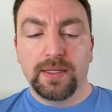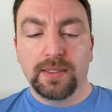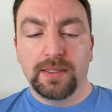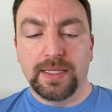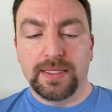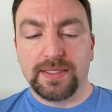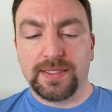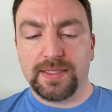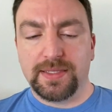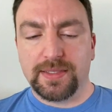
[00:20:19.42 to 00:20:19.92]

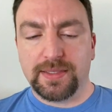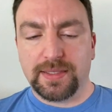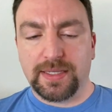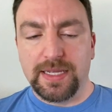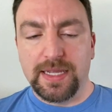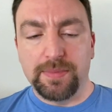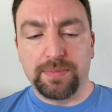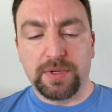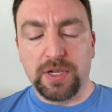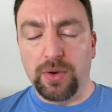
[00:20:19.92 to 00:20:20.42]
let's
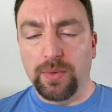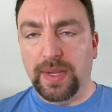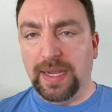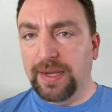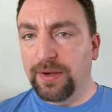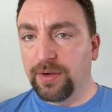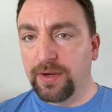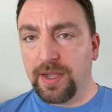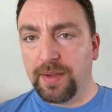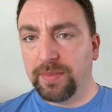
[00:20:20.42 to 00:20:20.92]
keep going. I
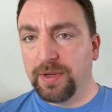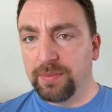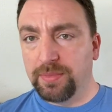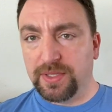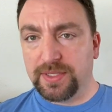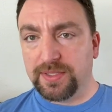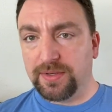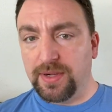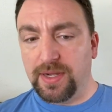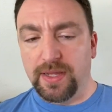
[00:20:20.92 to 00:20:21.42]
don't know how many
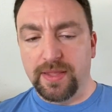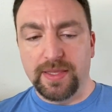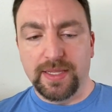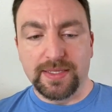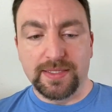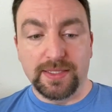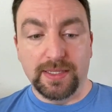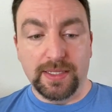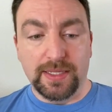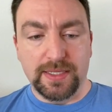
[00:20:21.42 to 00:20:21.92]
books are on
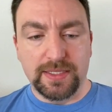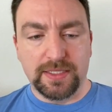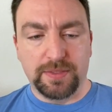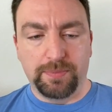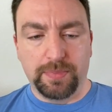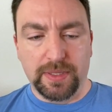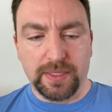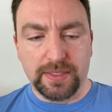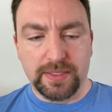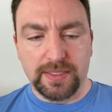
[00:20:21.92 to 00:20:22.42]
this
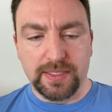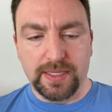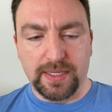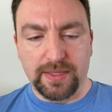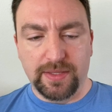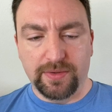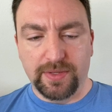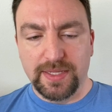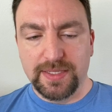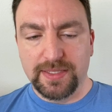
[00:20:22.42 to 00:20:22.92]
list, but uh,
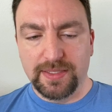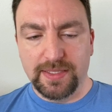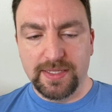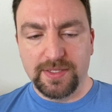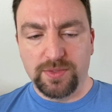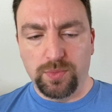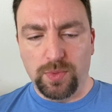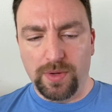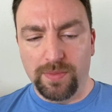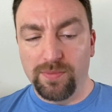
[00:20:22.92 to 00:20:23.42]
there is at
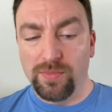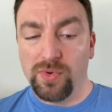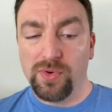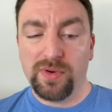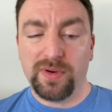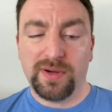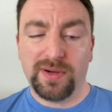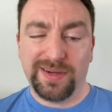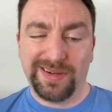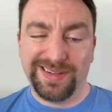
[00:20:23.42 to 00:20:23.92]
least one
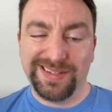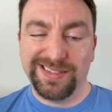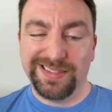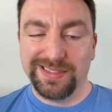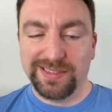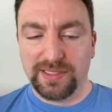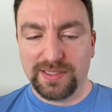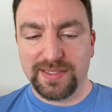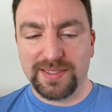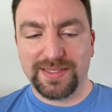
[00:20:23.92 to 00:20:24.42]
more.
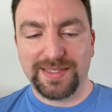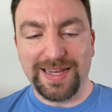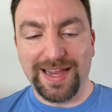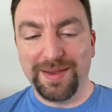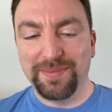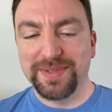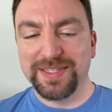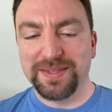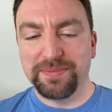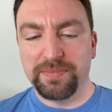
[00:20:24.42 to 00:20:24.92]
Uh, it's
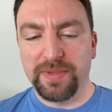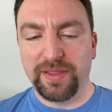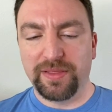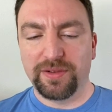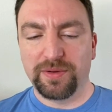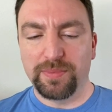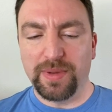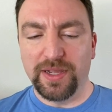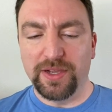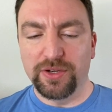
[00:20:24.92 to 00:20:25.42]
Time Is a
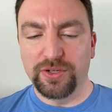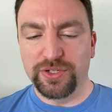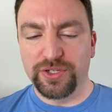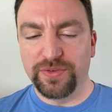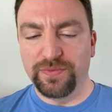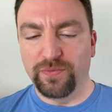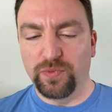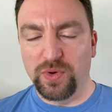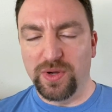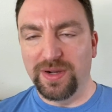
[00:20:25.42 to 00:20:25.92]
Mother by
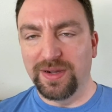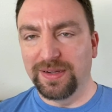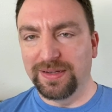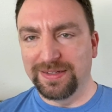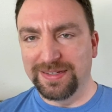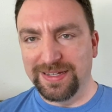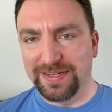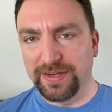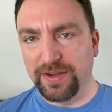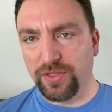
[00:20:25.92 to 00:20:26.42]
Ocean Vuong.
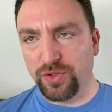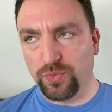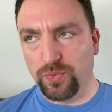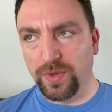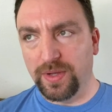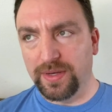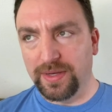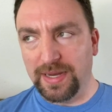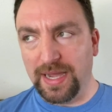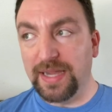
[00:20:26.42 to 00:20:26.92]
Another
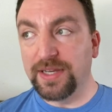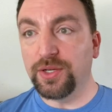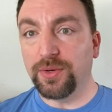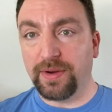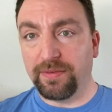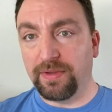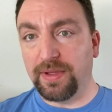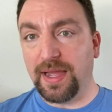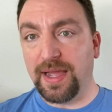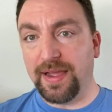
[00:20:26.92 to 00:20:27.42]
one. I don't
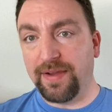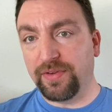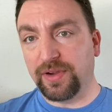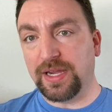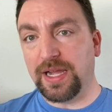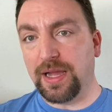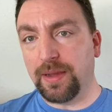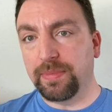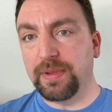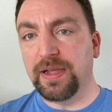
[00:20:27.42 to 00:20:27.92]
have, I have a
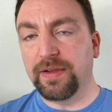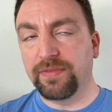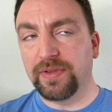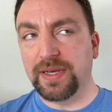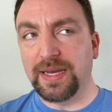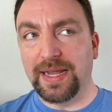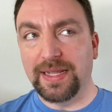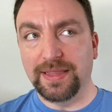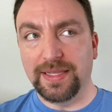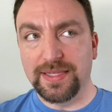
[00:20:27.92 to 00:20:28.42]
copy of
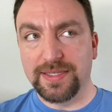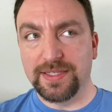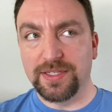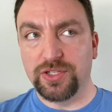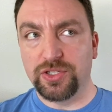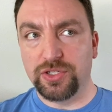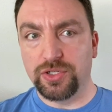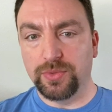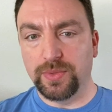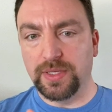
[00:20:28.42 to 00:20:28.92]
it. I
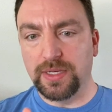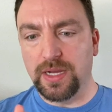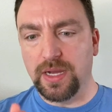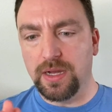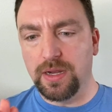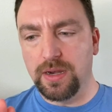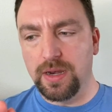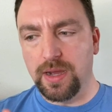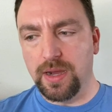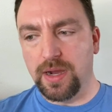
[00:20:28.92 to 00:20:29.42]
listened to it
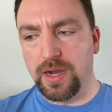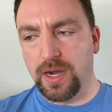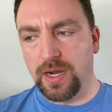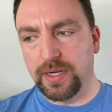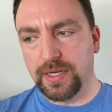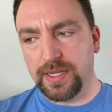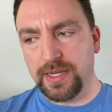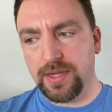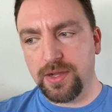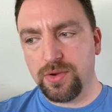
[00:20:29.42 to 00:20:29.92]
on
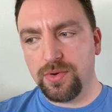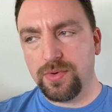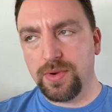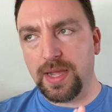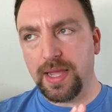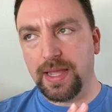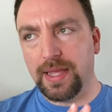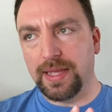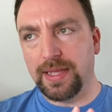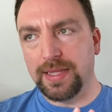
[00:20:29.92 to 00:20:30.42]

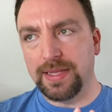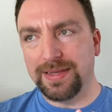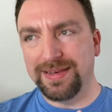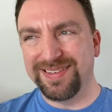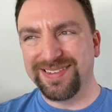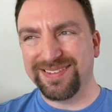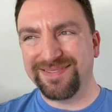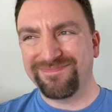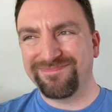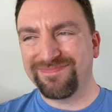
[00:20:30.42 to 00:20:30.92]
audio
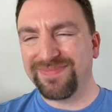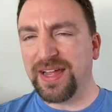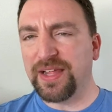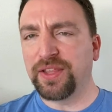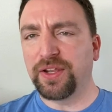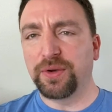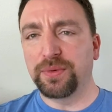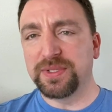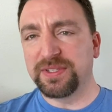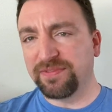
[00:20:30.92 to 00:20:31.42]
and I
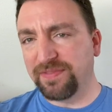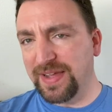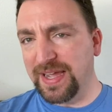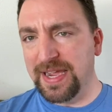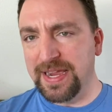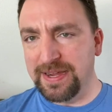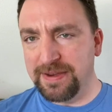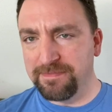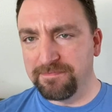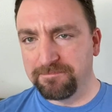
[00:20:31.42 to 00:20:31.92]
thought it was
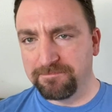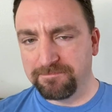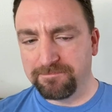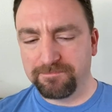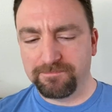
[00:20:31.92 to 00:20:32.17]
fine.